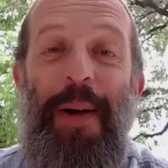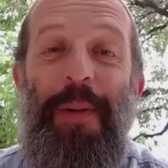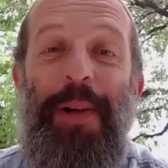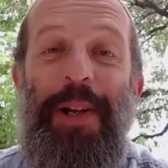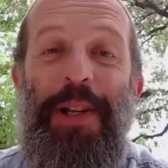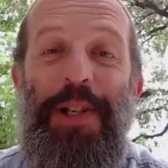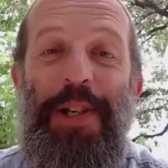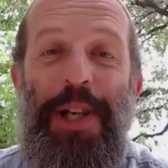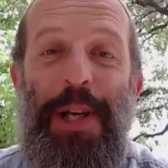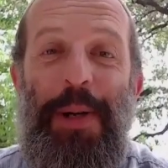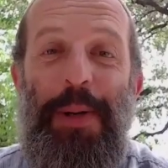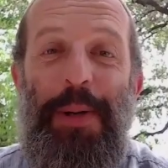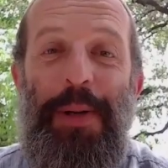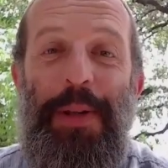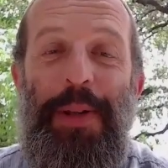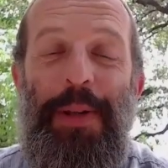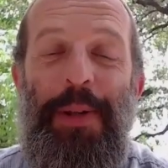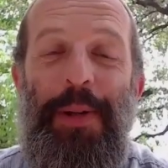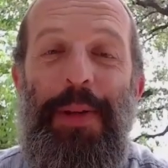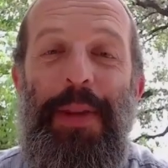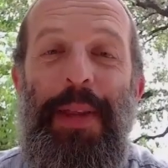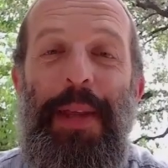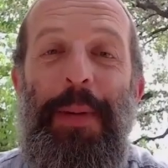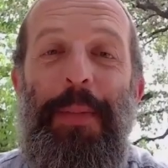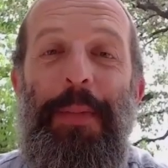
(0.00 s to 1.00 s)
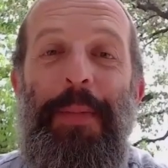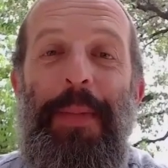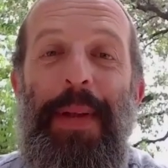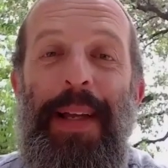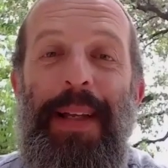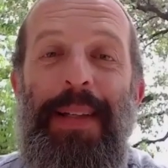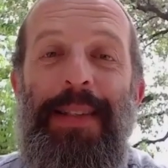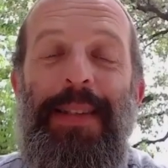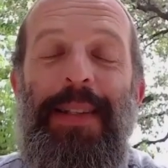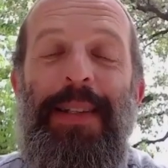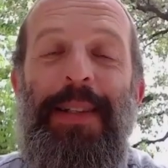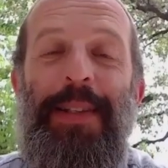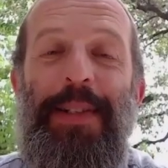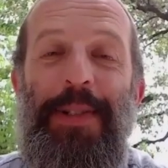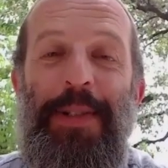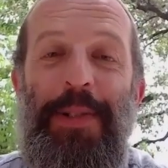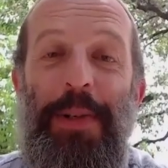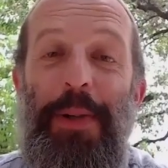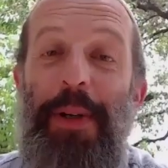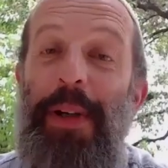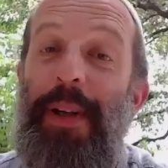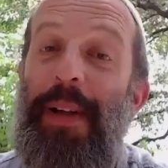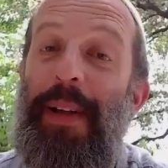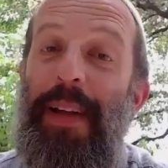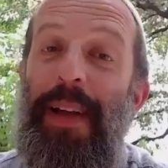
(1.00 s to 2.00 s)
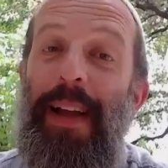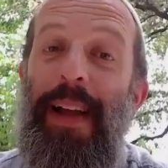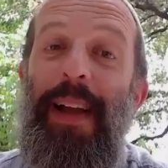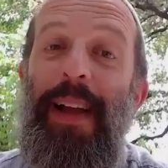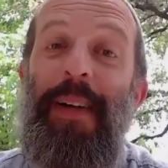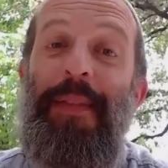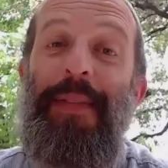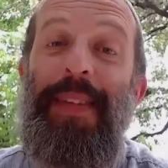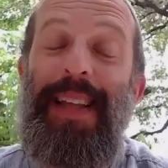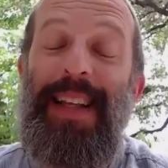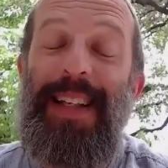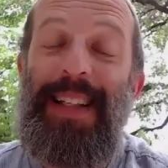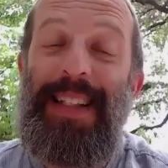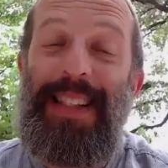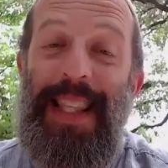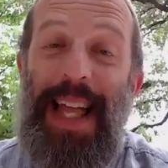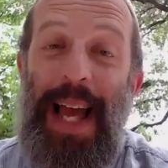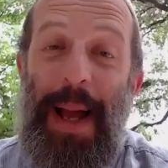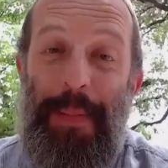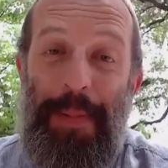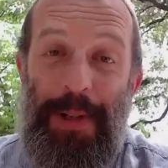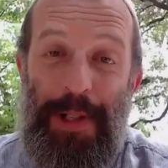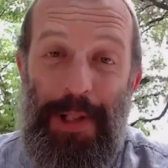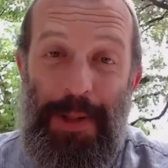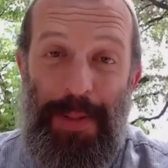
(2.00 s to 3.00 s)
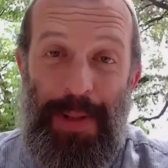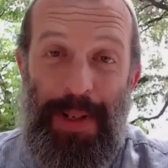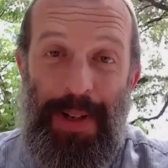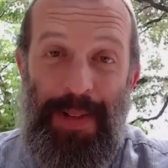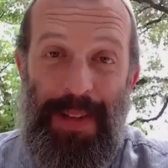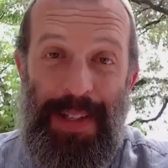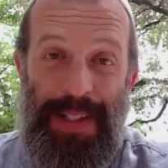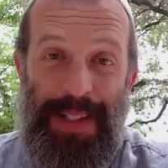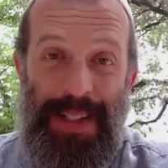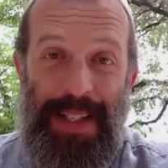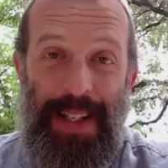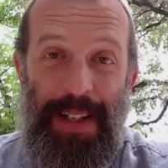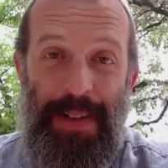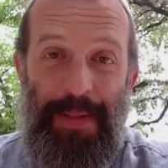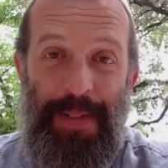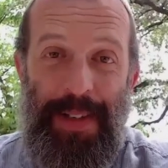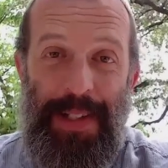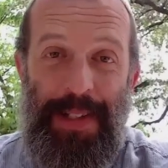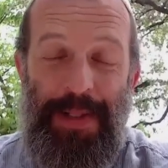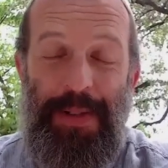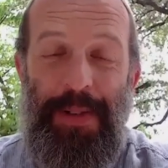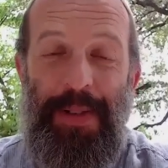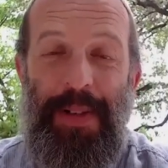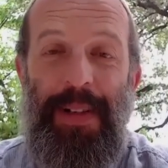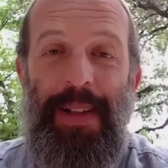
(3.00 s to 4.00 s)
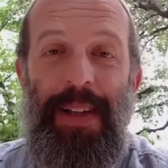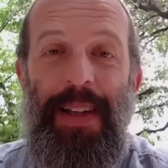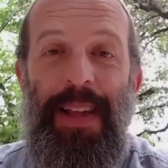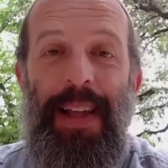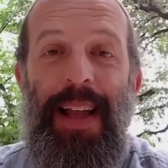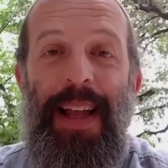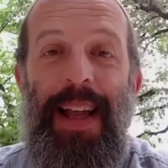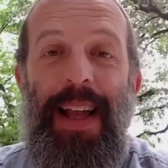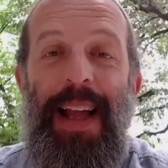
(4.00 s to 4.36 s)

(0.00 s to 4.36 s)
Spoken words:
want to share with you the amazing story of the establishment of the State of Israel,